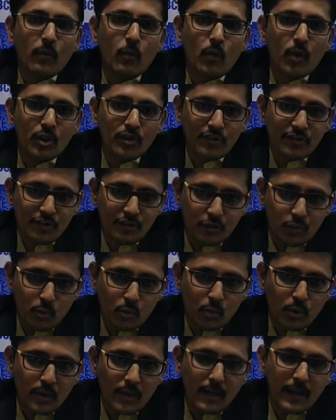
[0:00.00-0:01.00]
was
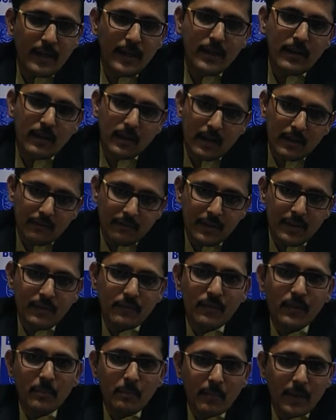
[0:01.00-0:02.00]
sold and
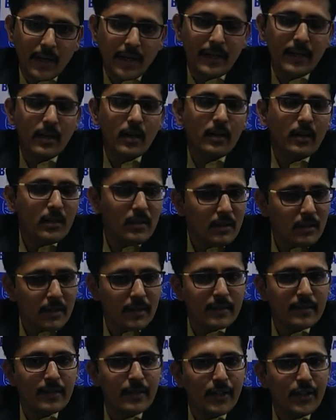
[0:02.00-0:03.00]
we were buying another
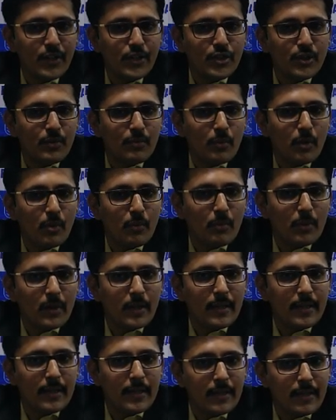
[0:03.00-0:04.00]
residential
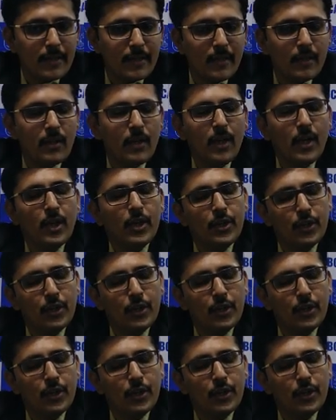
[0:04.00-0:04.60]
property in India,